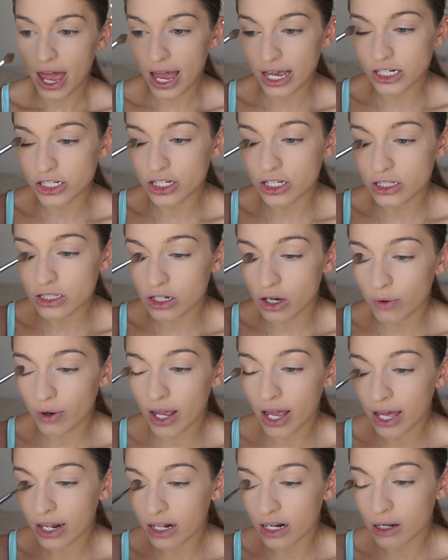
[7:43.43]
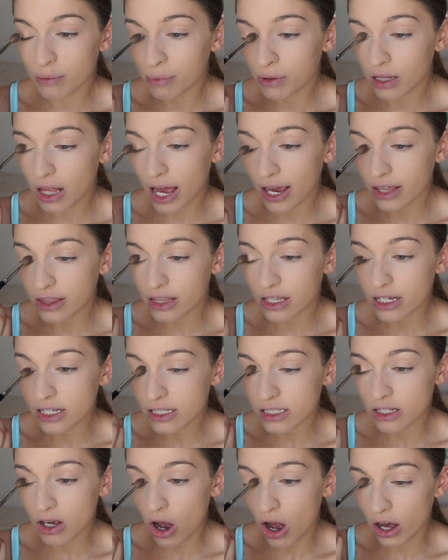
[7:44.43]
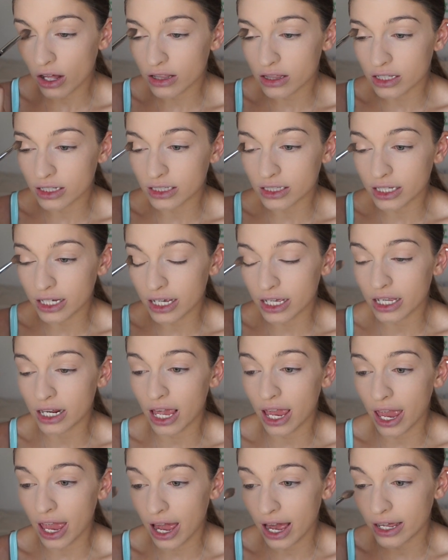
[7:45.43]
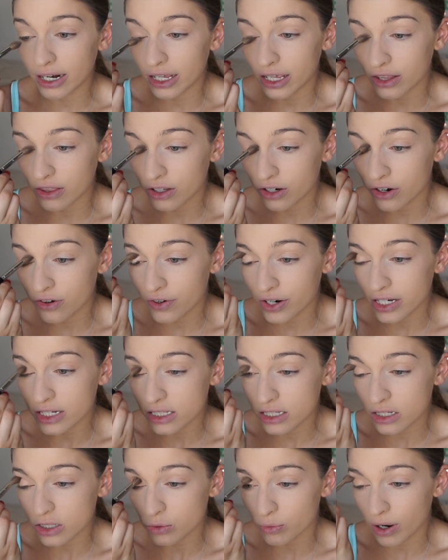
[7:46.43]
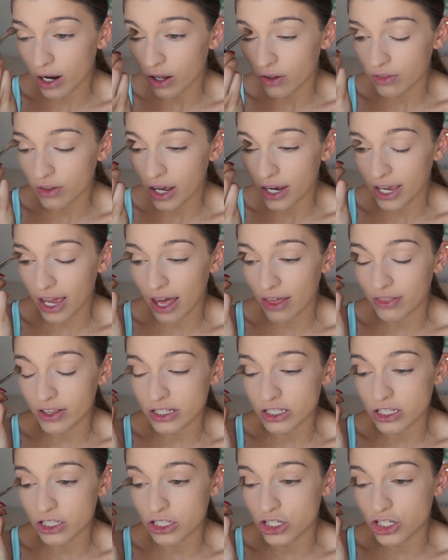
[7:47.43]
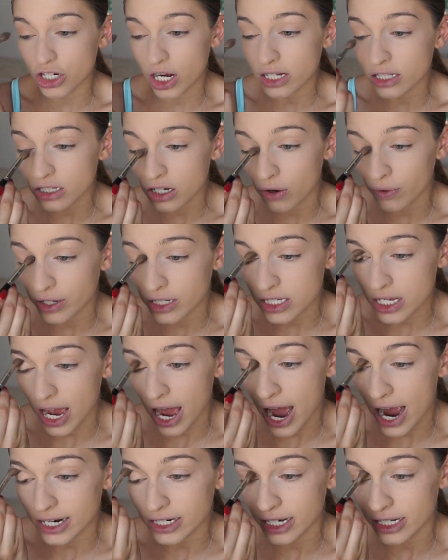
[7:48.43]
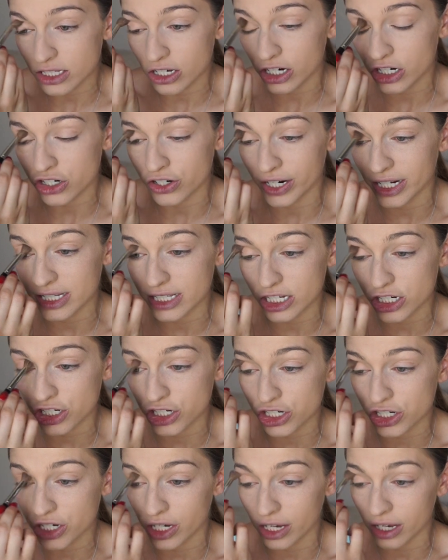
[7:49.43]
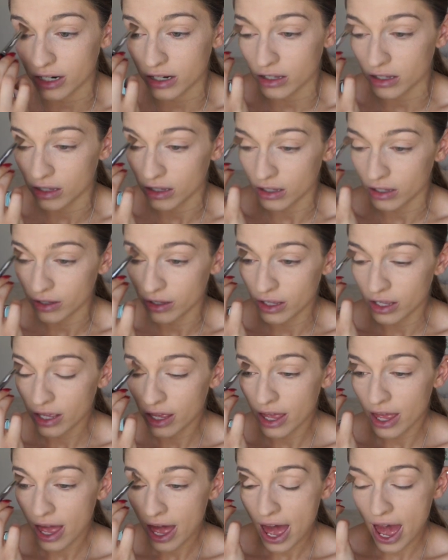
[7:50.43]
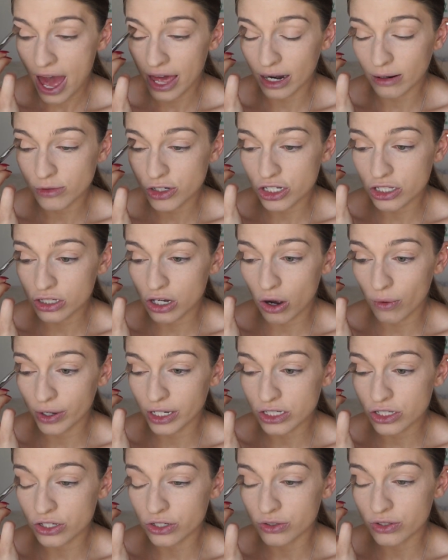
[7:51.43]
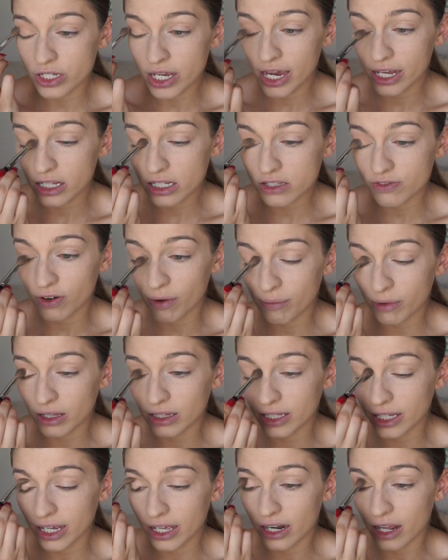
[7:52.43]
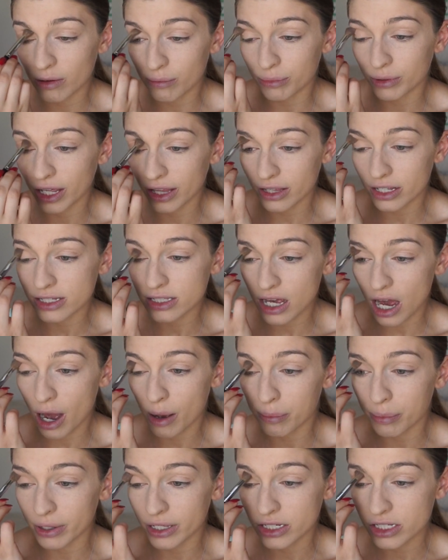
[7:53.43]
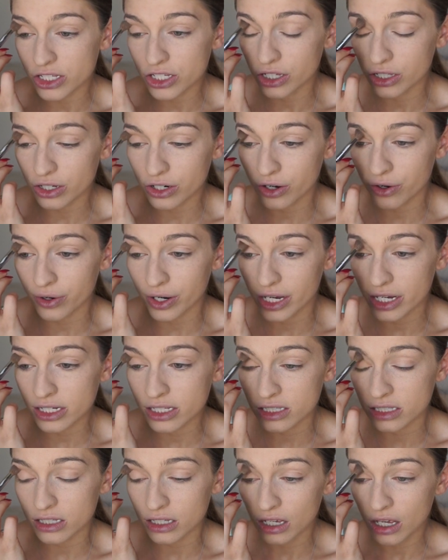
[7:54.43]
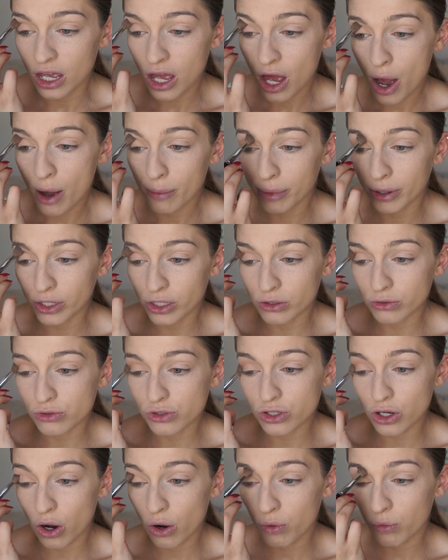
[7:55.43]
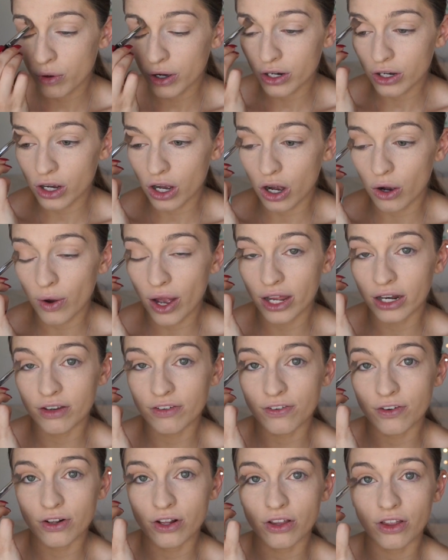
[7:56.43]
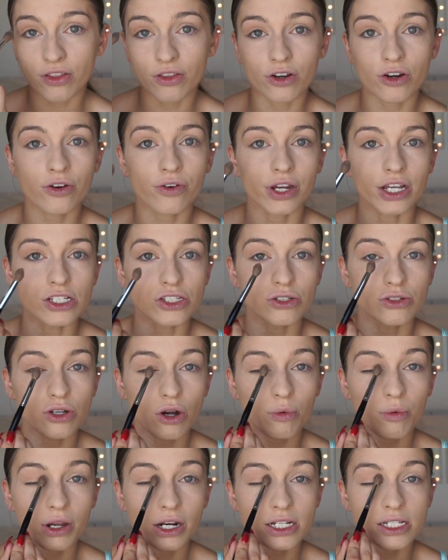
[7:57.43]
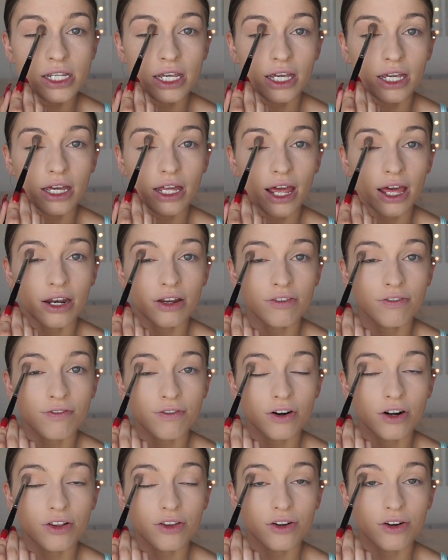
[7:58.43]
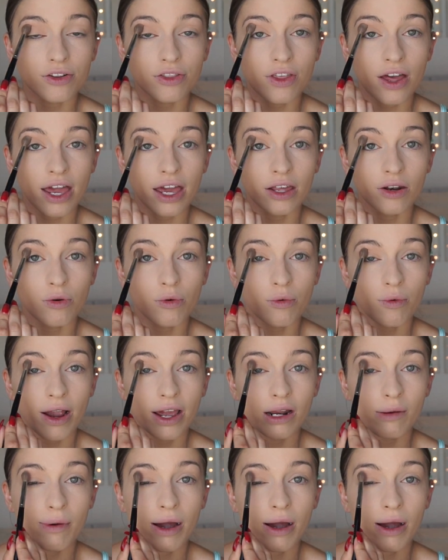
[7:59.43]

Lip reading: And just go ahead and apply this on the lid and in the crease as well. Again, this is just going to act as our transition shade. And I'm just going to take this from the lid and blend this up into the crease, but you don't want to go any further than the crease. You don't want to take it any further than right